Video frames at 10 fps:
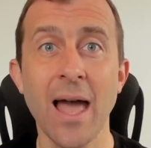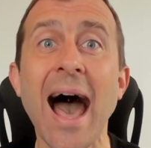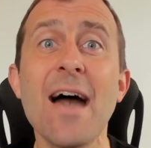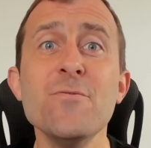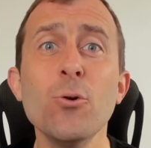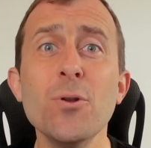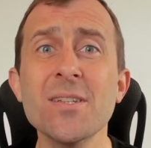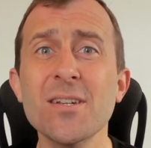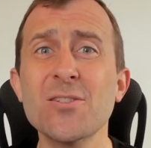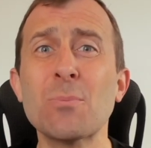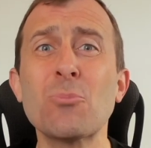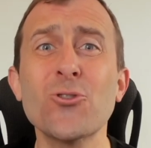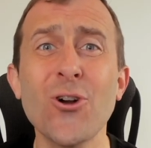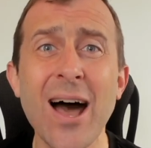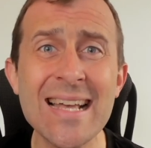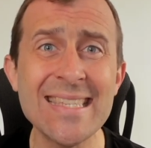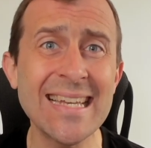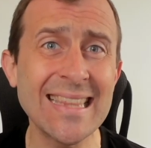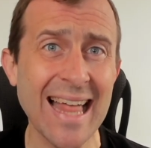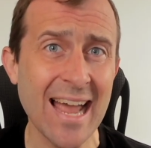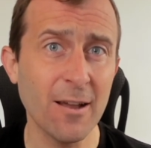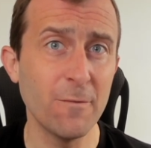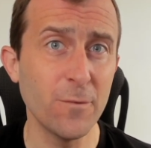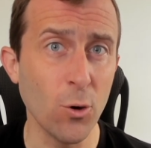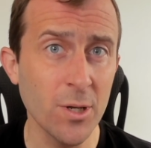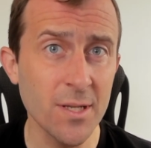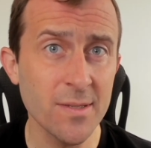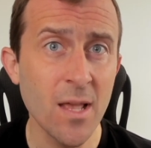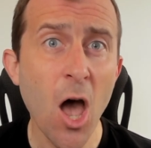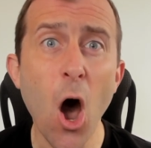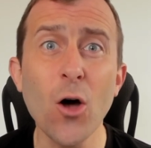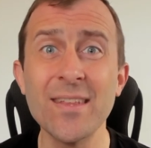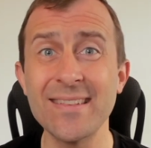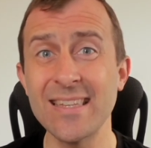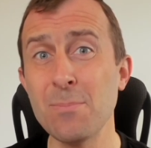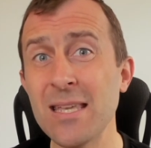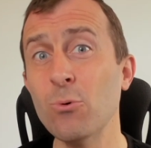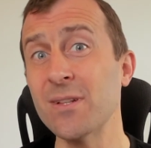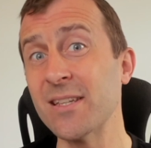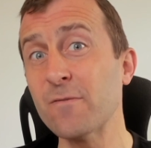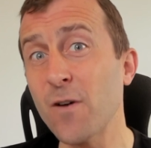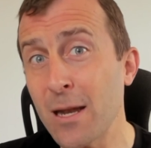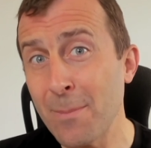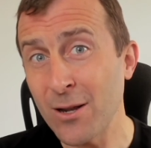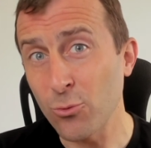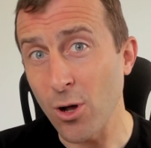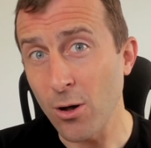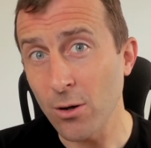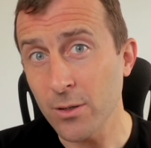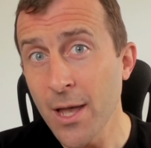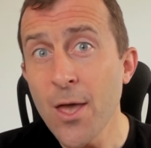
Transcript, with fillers: I've noticed a surprising lack of focus on the, to me, what is the fundamental wrong,